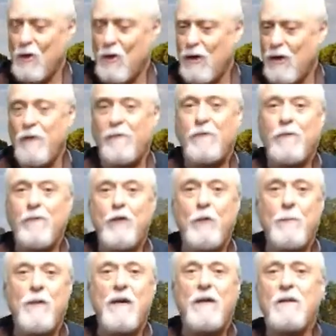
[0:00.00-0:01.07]
If
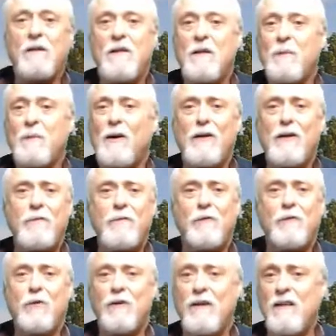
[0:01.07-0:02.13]
you make the putt
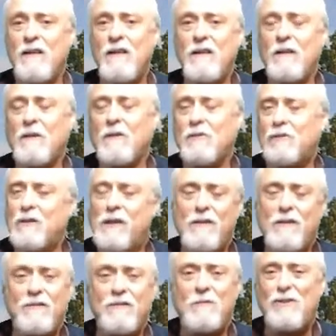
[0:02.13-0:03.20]
for eagle,
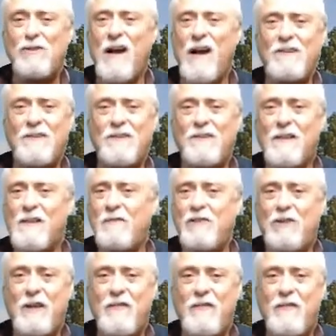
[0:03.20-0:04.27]
share some shots of
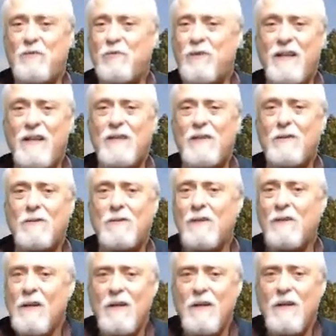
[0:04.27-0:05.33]
Chivas
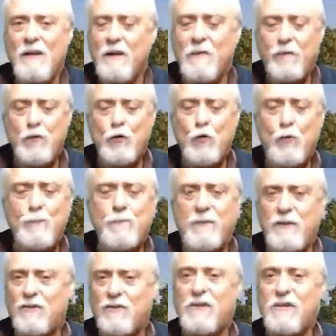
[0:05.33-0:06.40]
Regal. If you
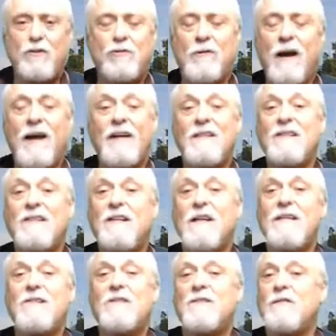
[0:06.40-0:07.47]
miss it, try a
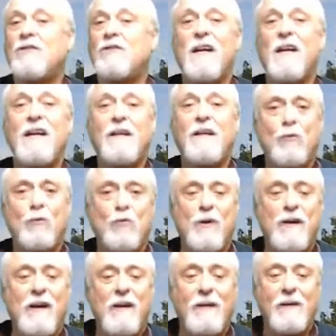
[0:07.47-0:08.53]
taste of
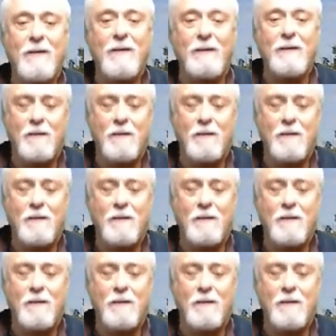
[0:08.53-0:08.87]
Tanqueray.